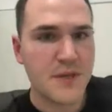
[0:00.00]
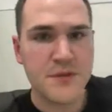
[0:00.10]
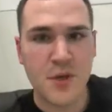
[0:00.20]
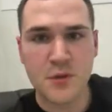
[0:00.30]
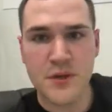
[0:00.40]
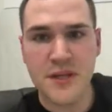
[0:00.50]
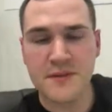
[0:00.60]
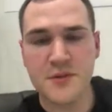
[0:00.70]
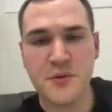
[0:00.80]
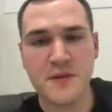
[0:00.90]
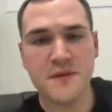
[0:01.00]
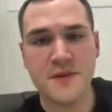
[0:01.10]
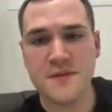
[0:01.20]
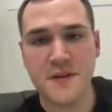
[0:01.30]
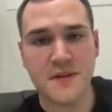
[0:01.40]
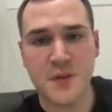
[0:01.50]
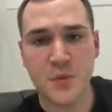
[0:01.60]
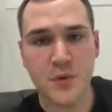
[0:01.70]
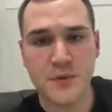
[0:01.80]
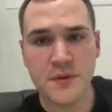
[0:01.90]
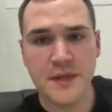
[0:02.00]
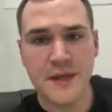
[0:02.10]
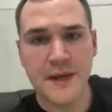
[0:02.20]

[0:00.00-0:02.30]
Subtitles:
So looking after credit file is very, very important.